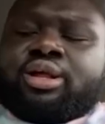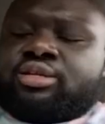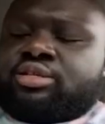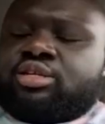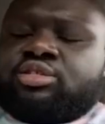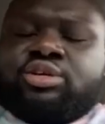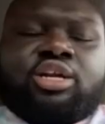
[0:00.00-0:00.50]
Like I
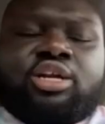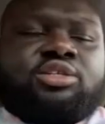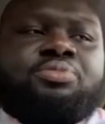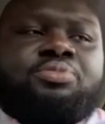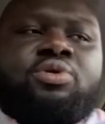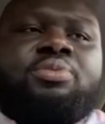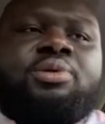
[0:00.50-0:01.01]
said, try to
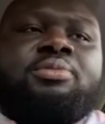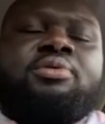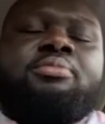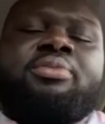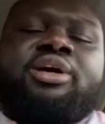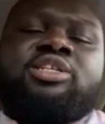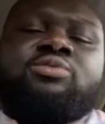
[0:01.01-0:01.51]
support people
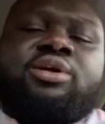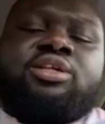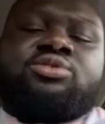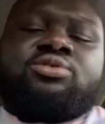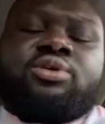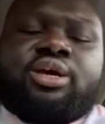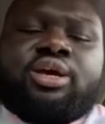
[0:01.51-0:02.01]
the best way
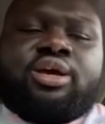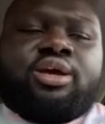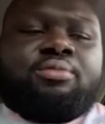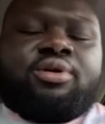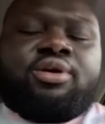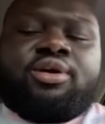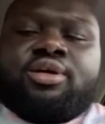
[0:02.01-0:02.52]
that you
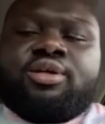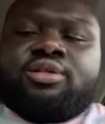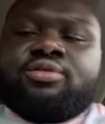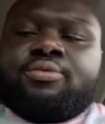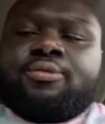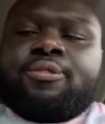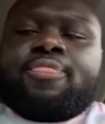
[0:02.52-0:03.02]
can, man.
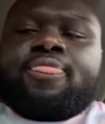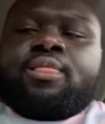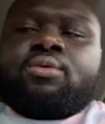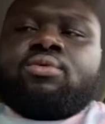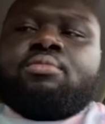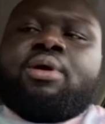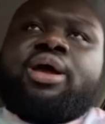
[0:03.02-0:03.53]
And
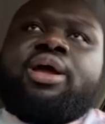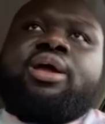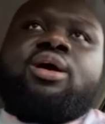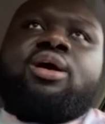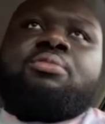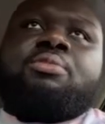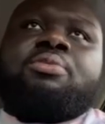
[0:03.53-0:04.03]
remain
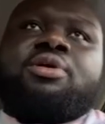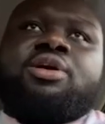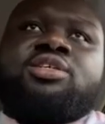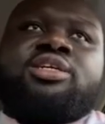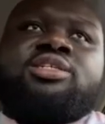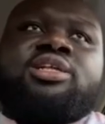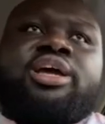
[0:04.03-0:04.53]
humble because
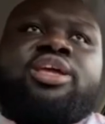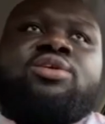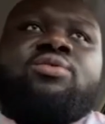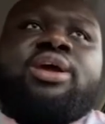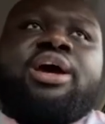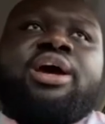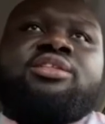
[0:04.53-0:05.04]
just like
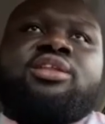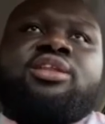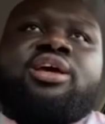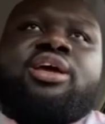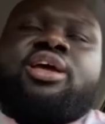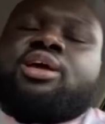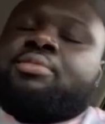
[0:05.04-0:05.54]
you got it
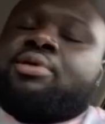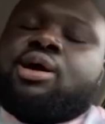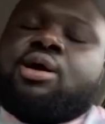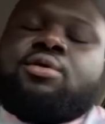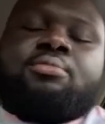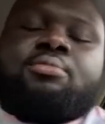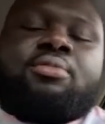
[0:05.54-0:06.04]
today, it could be
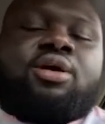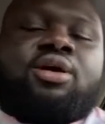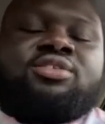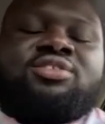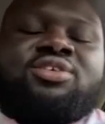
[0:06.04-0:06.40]
gone tomorrow.